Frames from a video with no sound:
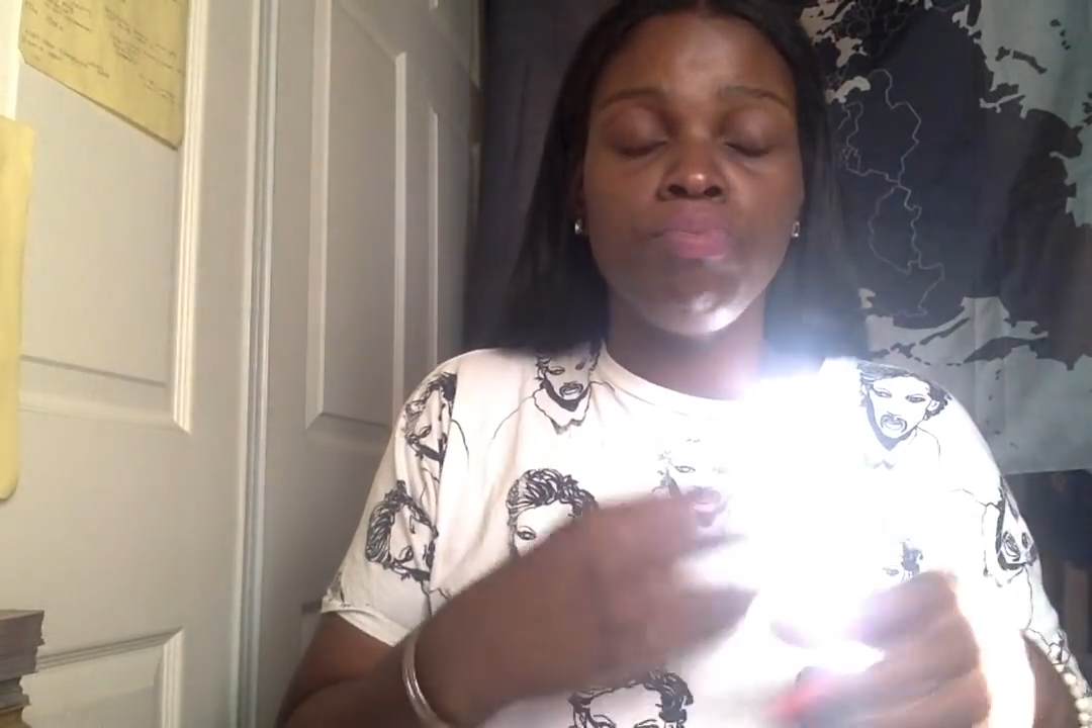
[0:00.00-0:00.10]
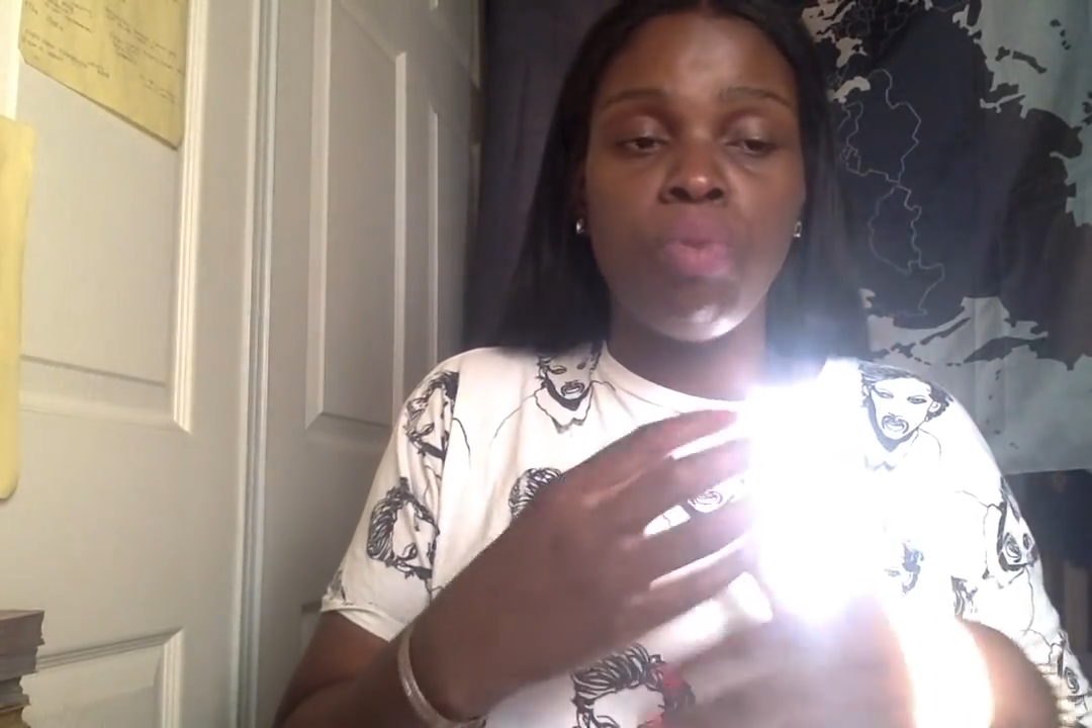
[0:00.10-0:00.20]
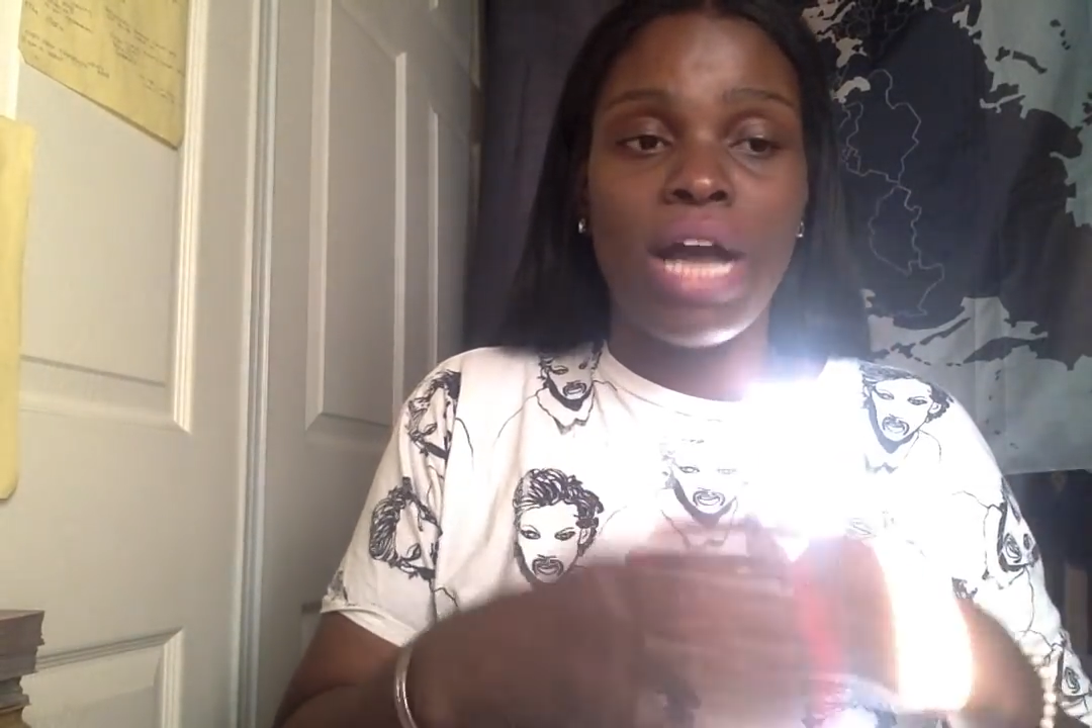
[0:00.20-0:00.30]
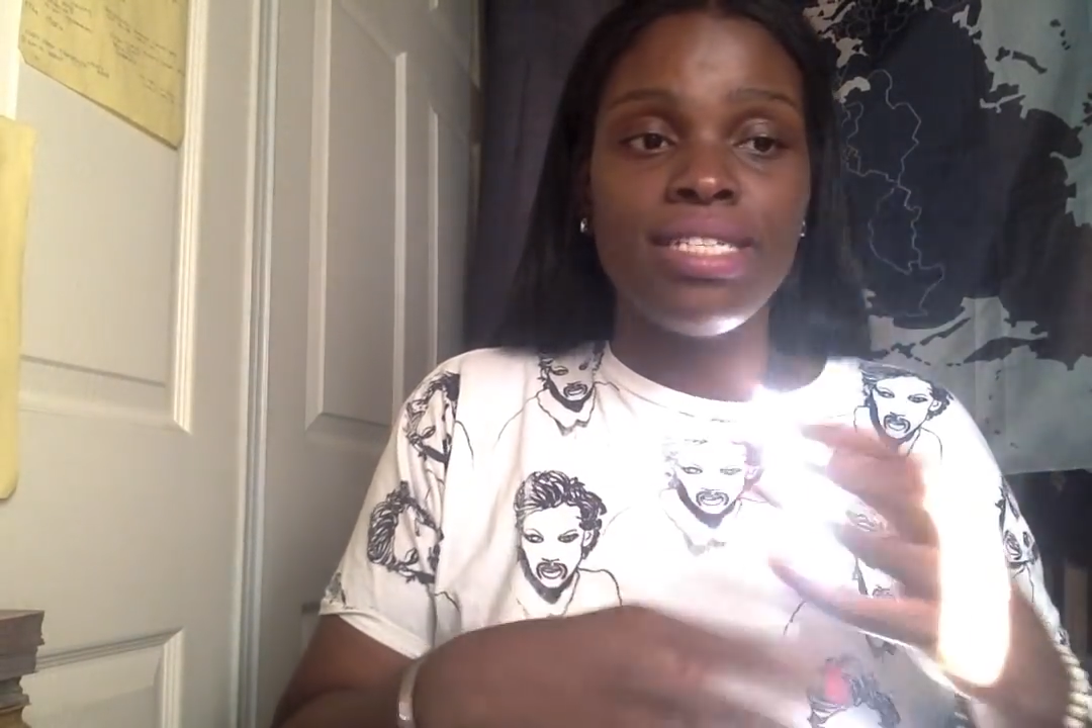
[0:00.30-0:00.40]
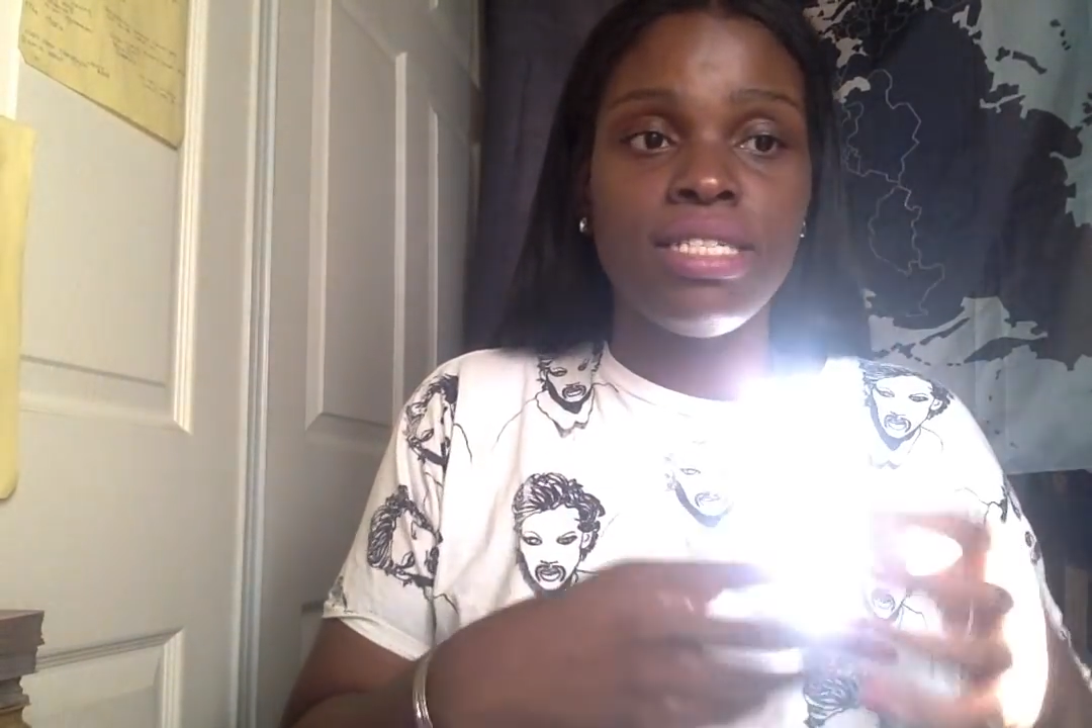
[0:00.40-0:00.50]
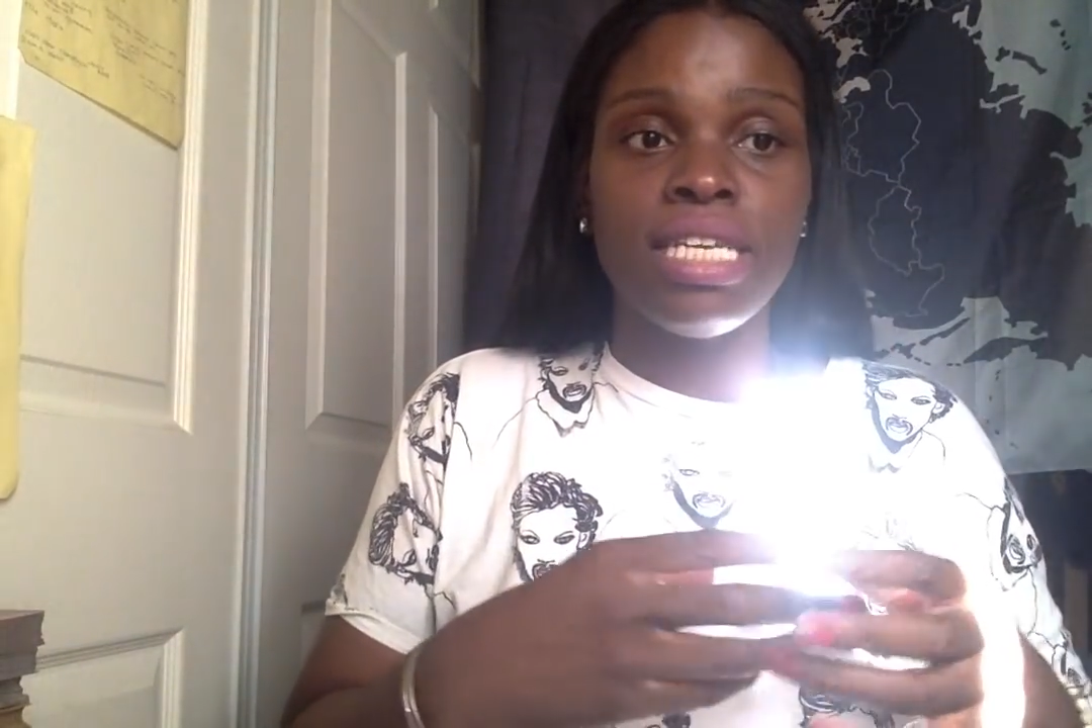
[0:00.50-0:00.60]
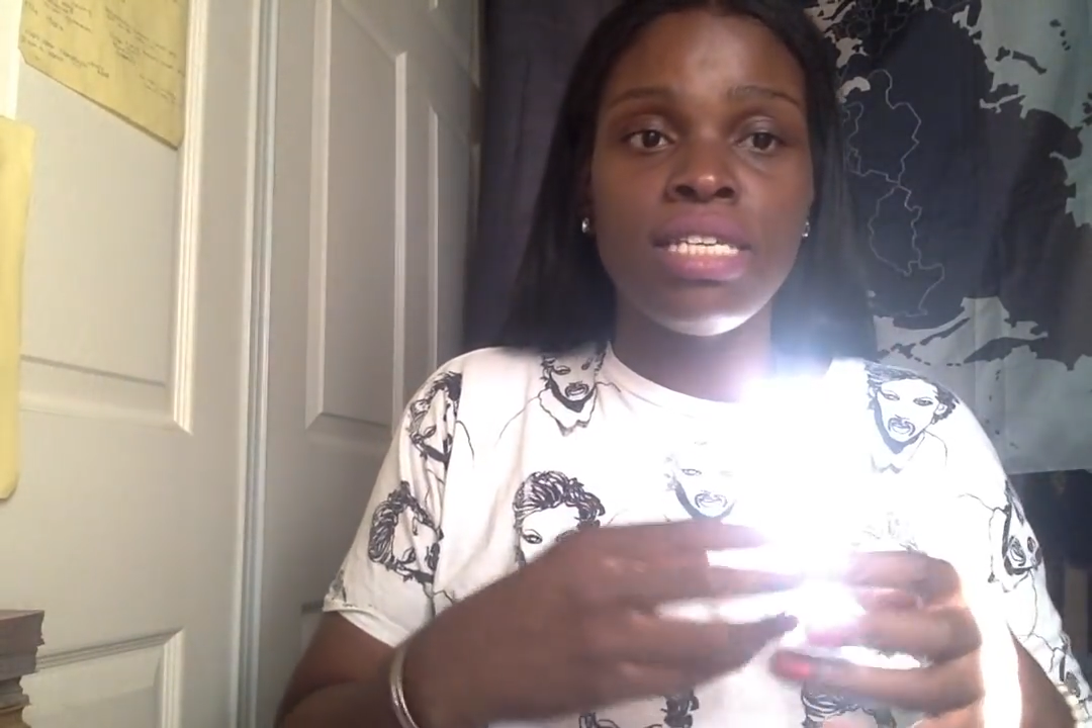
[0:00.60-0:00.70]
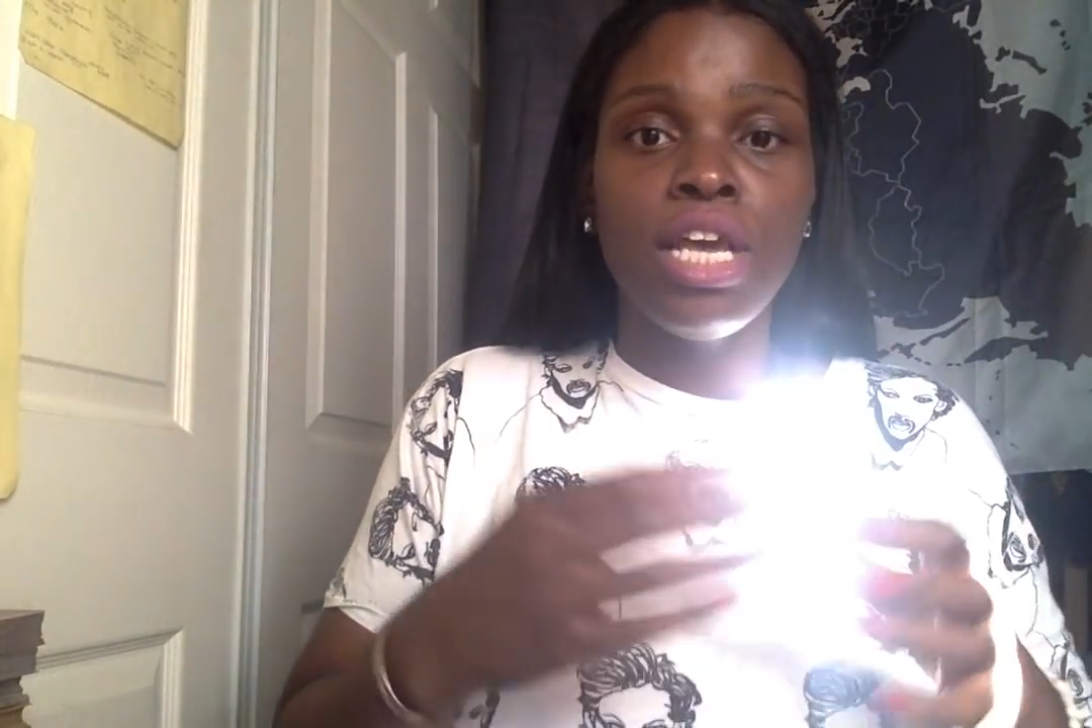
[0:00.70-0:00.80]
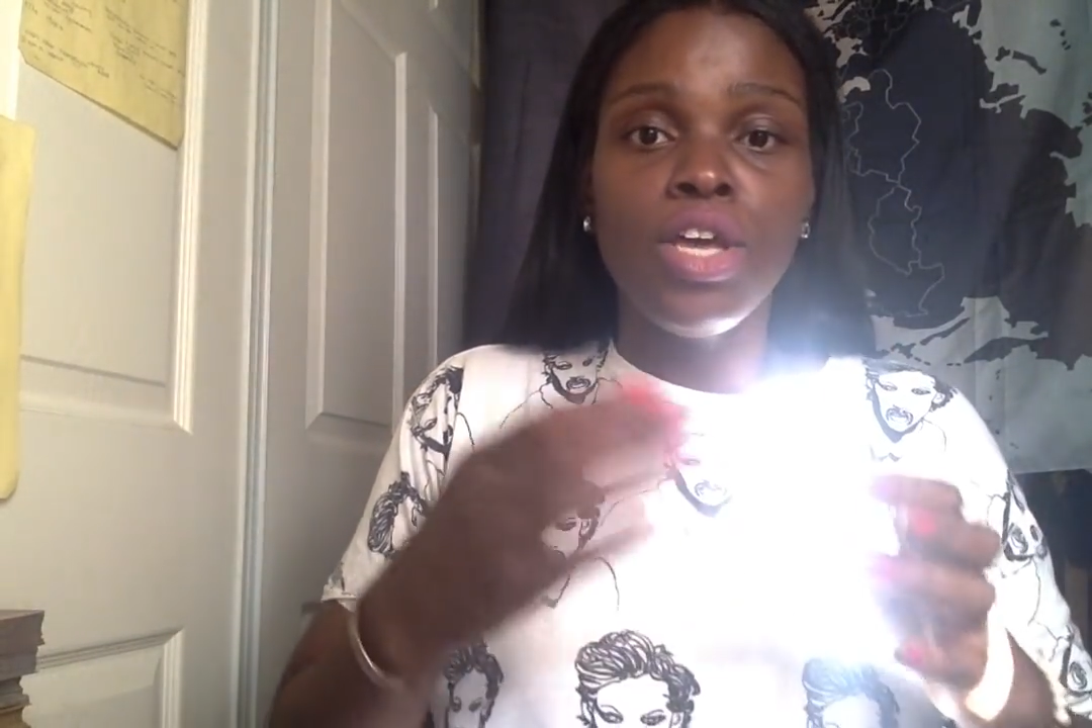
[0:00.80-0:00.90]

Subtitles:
processes,